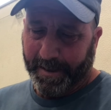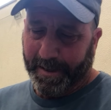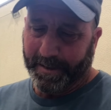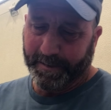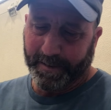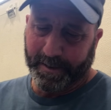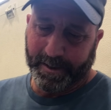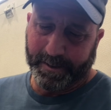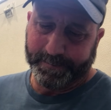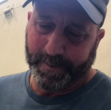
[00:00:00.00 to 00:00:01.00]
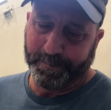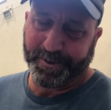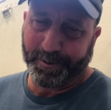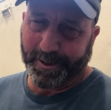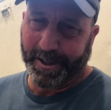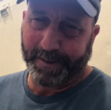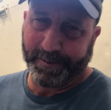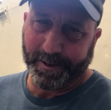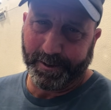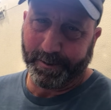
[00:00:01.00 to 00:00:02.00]
And I'm still kind of
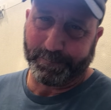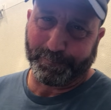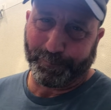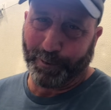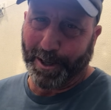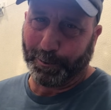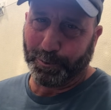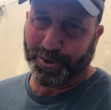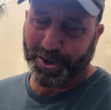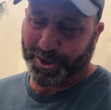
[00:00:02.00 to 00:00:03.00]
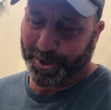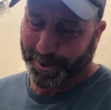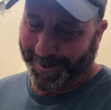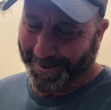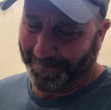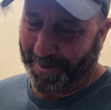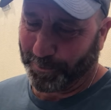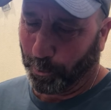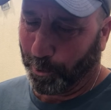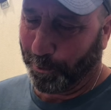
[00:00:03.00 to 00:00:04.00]
a little recluse-ish, if
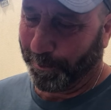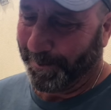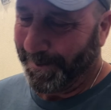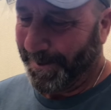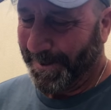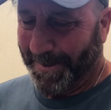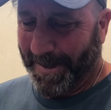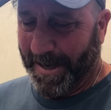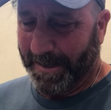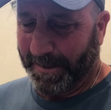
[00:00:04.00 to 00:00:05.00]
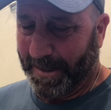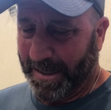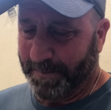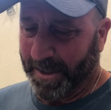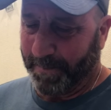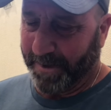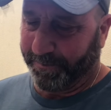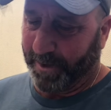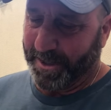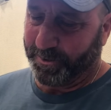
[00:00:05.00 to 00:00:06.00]
that's a word. And me and my
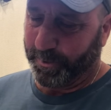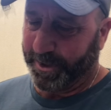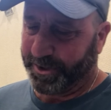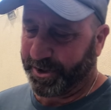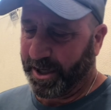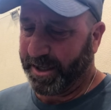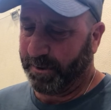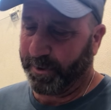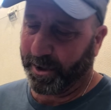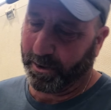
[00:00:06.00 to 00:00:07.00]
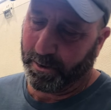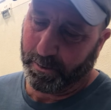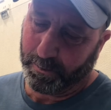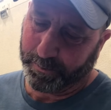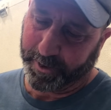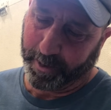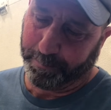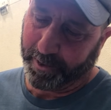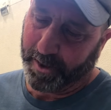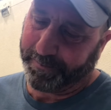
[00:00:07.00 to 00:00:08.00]
friends, we decide that we're going to go to the
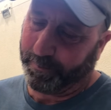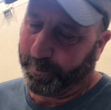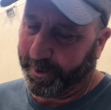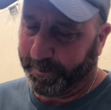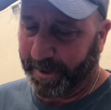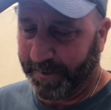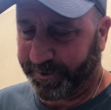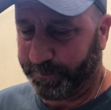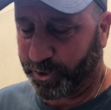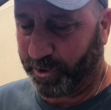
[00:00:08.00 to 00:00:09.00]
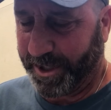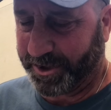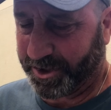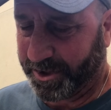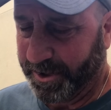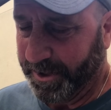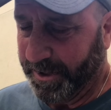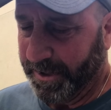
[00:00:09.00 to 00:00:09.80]
Bluff and we have some drinks.